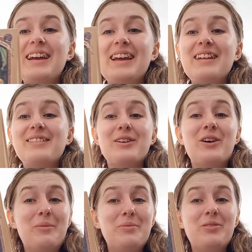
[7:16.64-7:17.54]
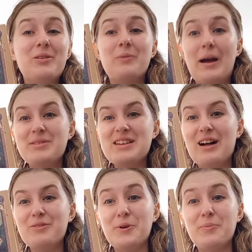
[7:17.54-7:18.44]
it's a copy of The
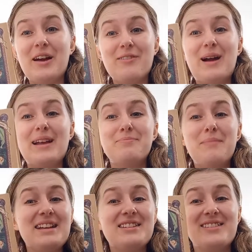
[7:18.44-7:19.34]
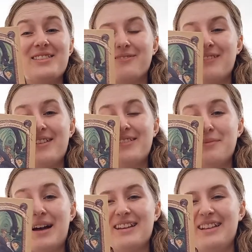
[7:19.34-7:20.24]
Reptile Room that matches the rest of
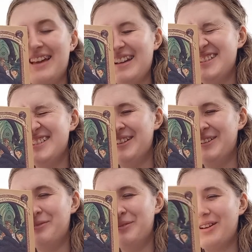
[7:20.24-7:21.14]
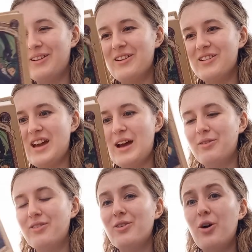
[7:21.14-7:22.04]
my collection. Oh my gosh, I
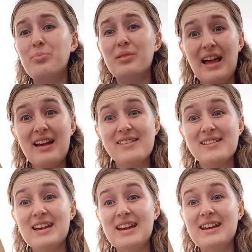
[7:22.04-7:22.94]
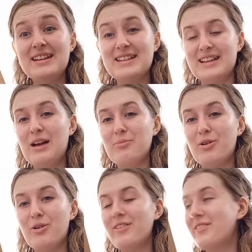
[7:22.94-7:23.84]
was so blessed to come
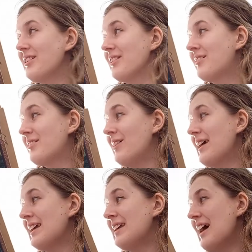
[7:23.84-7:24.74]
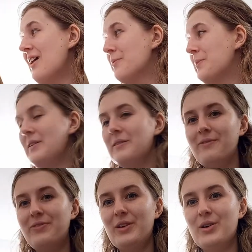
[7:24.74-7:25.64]
across this so I can get rid
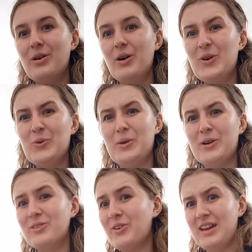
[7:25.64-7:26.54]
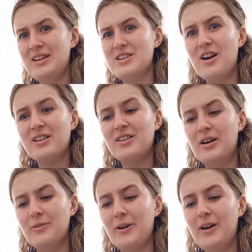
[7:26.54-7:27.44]
of the weird-looking dark
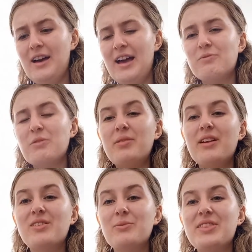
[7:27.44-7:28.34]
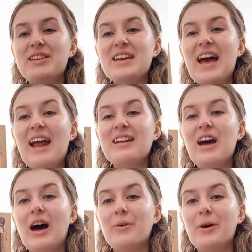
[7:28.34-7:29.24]
cover and replace it with the tan
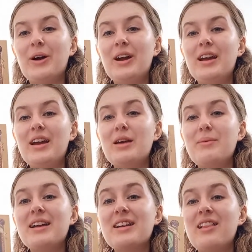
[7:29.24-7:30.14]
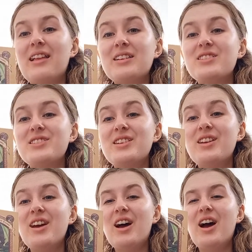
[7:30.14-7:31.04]
cover in my
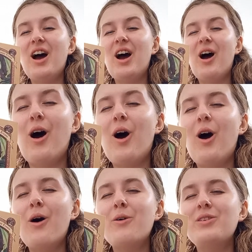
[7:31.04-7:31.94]
collection. Oh